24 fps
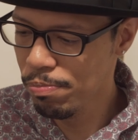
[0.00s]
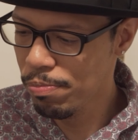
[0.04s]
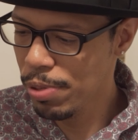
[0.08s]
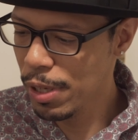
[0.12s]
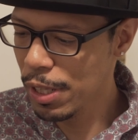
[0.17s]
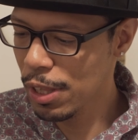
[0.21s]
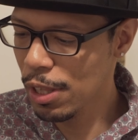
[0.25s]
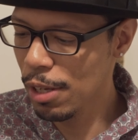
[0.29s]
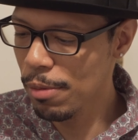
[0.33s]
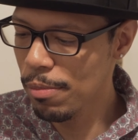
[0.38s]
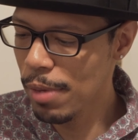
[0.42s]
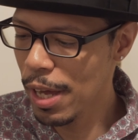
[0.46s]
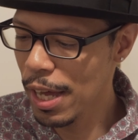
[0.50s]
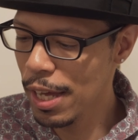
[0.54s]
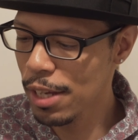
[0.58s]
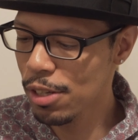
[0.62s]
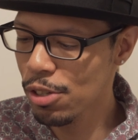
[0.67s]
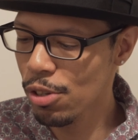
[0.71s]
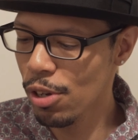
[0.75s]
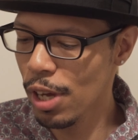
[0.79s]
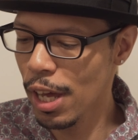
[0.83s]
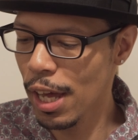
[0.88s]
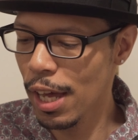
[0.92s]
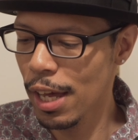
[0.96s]
pit them
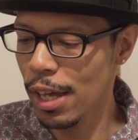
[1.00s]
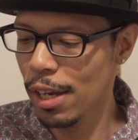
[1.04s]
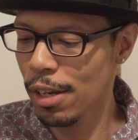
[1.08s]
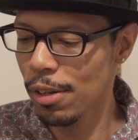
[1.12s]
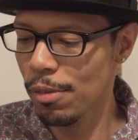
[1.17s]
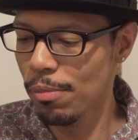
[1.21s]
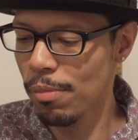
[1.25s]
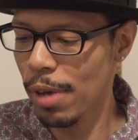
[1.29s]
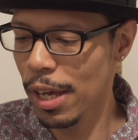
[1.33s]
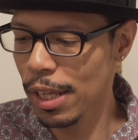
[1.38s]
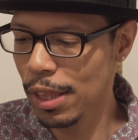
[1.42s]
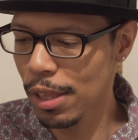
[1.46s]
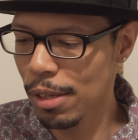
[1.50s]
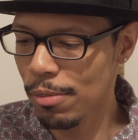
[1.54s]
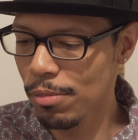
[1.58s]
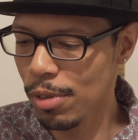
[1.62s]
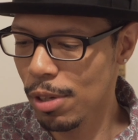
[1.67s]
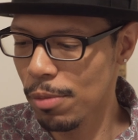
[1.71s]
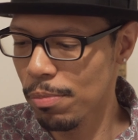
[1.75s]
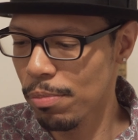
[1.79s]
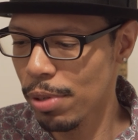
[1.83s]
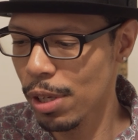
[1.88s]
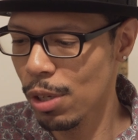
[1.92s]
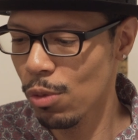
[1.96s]
head to head and make them
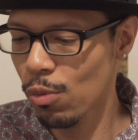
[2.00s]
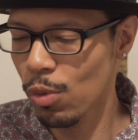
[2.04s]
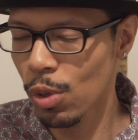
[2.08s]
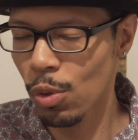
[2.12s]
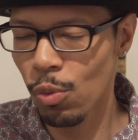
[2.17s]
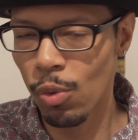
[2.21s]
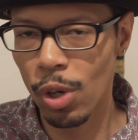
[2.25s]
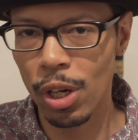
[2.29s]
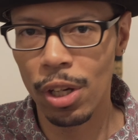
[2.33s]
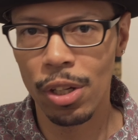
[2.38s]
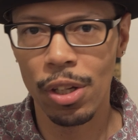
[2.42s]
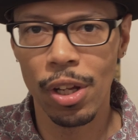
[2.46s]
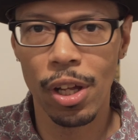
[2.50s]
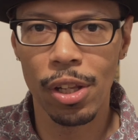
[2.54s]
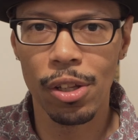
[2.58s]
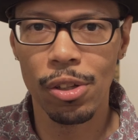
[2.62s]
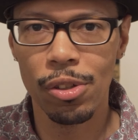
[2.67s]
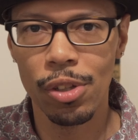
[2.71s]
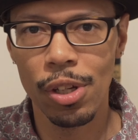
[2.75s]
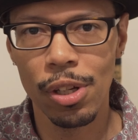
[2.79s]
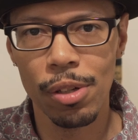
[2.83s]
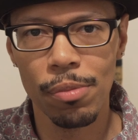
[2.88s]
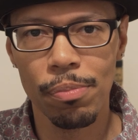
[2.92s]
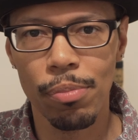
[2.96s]
compete with one
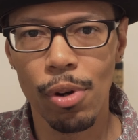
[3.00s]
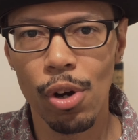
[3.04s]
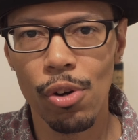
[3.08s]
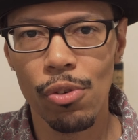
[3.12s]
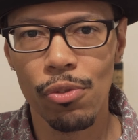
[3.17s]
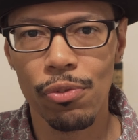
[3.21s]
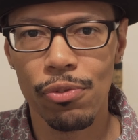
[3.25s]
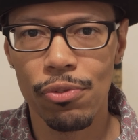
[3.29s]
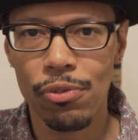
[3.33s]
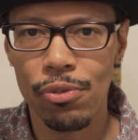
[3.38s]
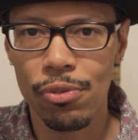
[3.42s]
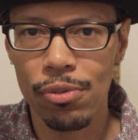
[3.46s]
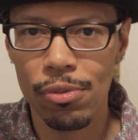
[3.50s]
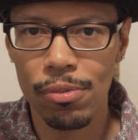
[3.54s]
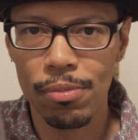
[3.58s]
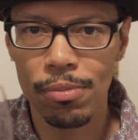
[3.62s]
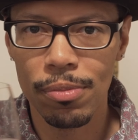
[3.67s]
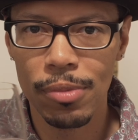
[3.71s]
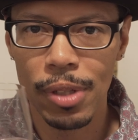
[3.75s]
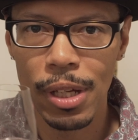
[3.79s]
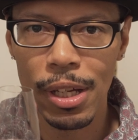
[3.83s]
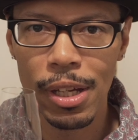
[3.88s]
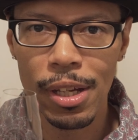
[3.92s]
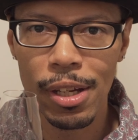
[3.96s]
another? They're both
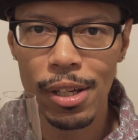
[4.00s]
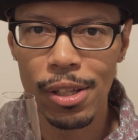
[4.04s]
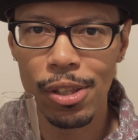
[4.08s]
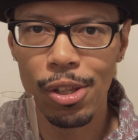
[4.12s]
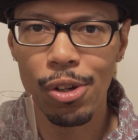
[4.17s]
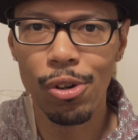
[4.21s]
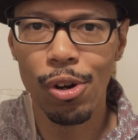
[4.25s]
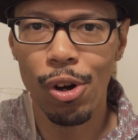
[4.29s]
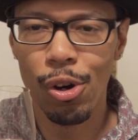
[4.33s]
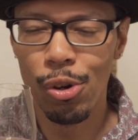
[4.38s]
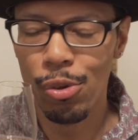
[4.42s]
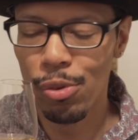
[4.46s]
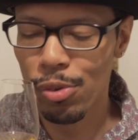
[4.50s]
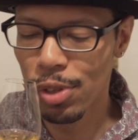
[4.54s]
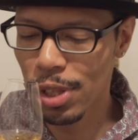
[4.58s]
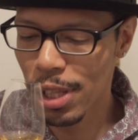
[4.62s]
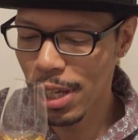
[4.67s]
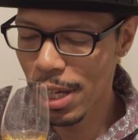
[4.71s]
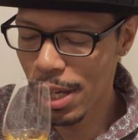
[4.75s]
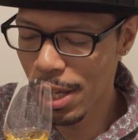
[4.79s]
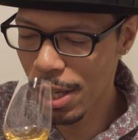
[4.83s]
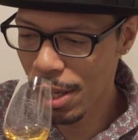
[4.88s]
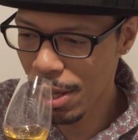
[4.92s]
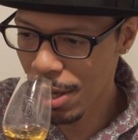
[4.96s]
their own
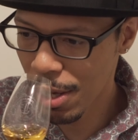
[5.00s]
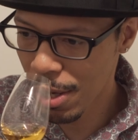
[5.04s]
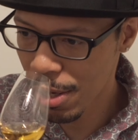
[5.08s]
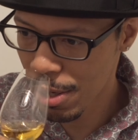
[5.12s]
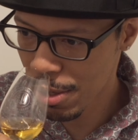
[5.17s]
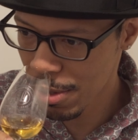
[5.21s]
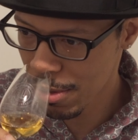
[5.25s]
thing.